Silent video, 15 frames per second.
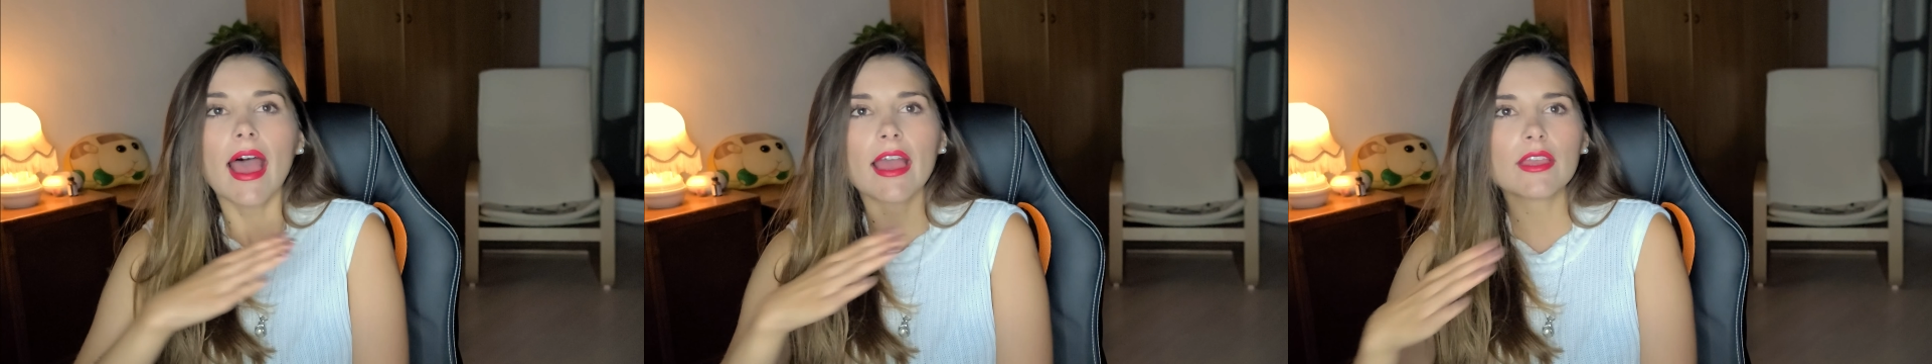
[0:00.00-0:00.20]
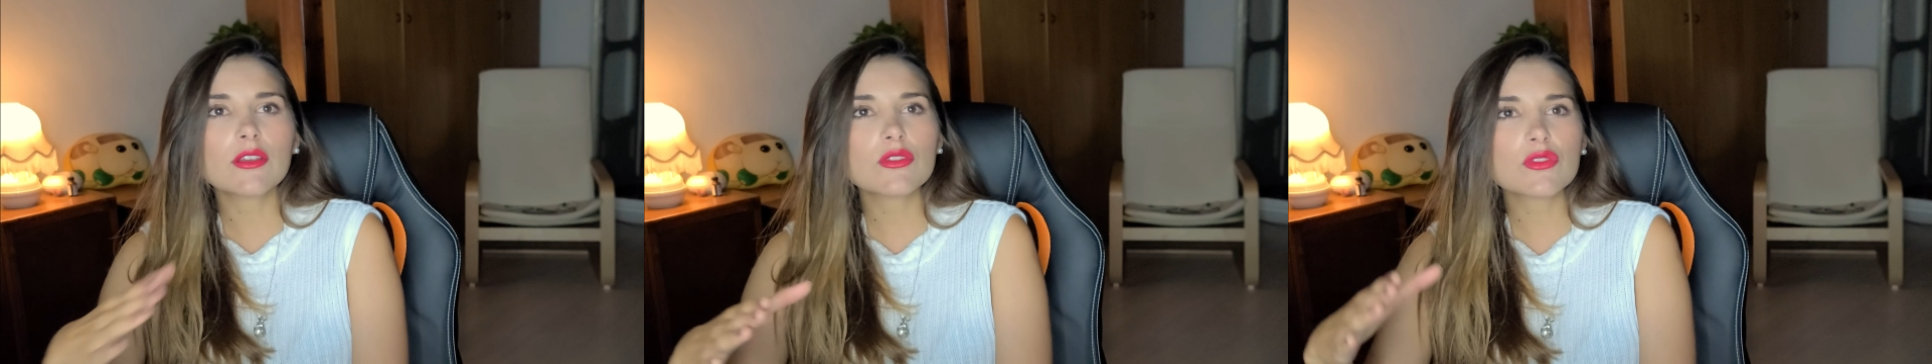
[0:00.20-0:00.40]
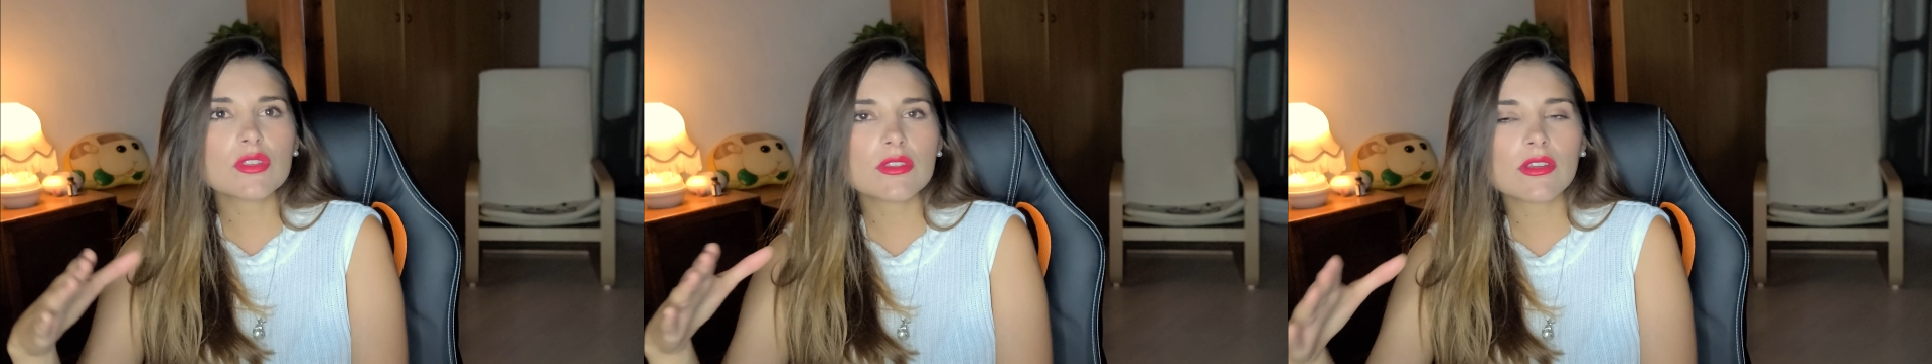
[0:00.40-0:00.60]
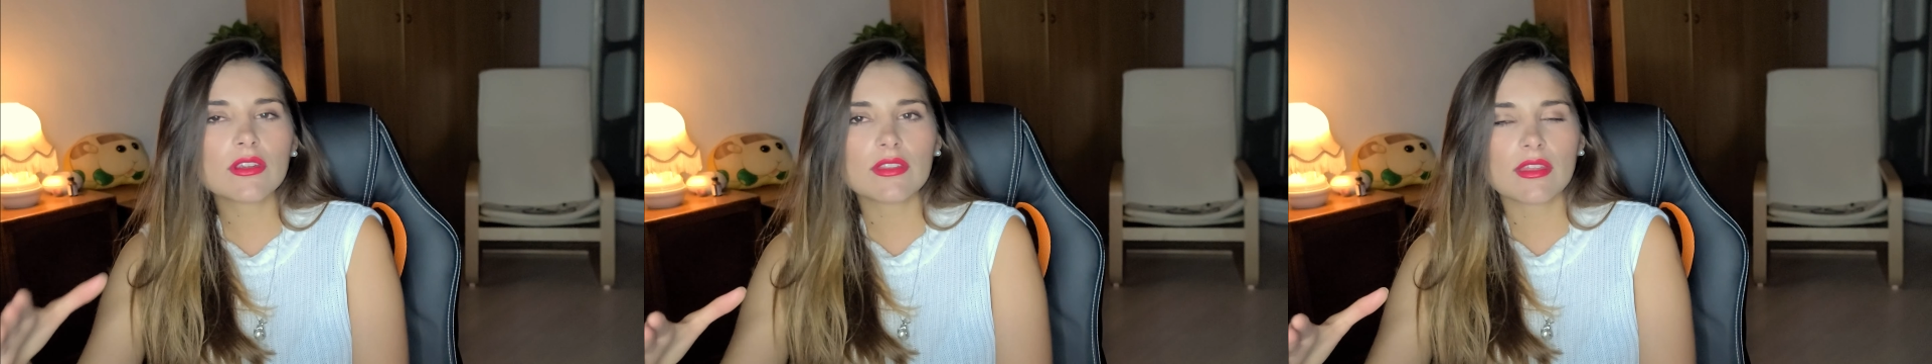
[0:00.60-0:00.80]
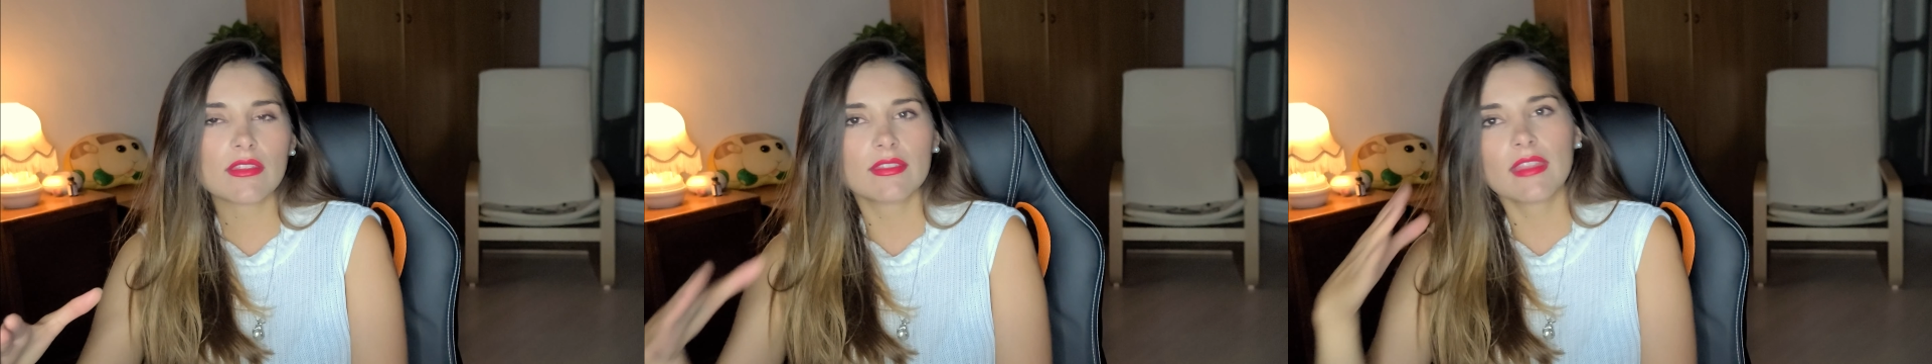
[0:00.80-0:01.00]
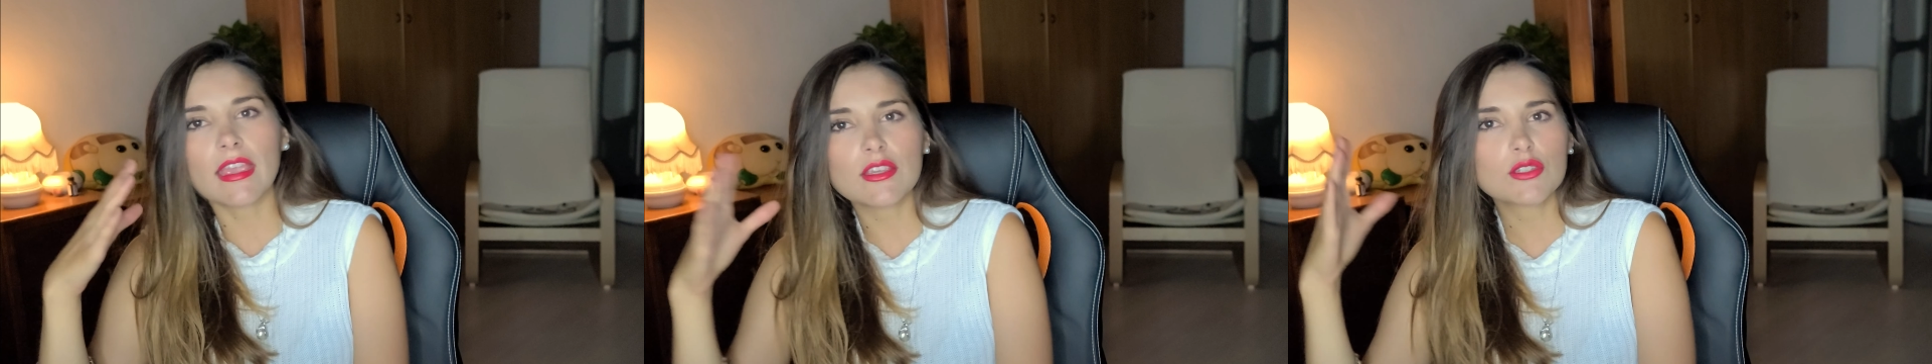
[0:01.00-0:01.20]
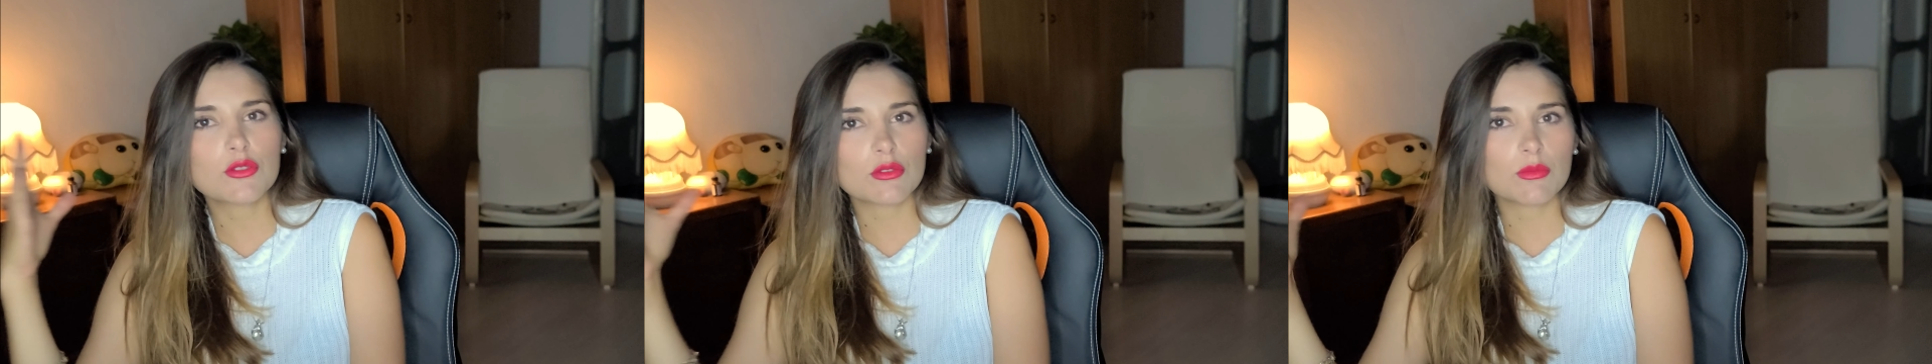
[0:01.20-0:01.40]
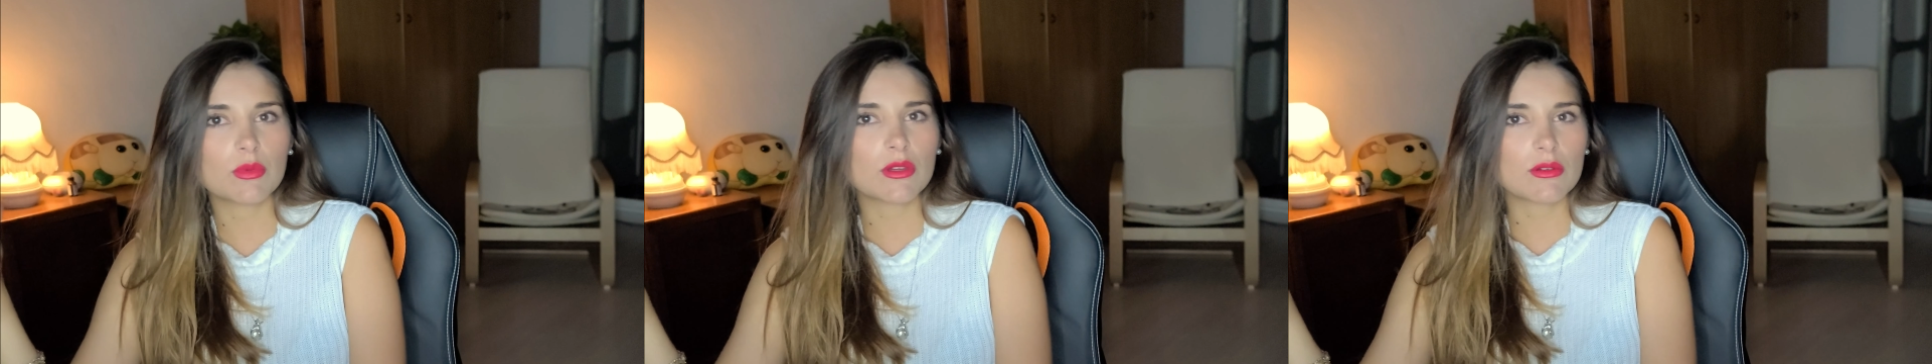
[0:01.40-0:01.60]
I consider that they
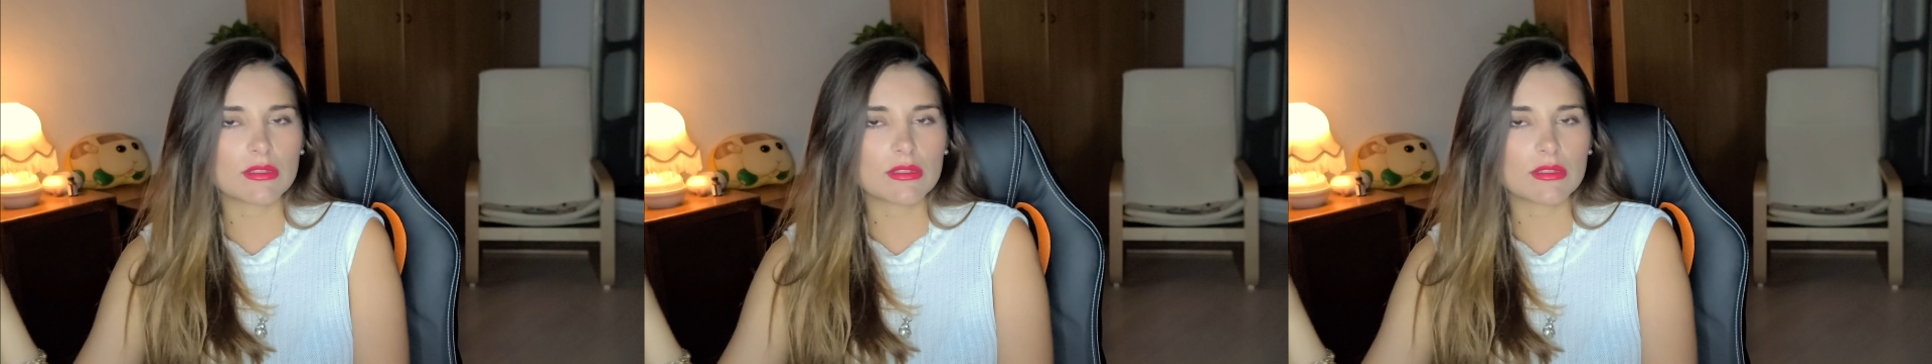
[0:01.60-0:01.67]
should be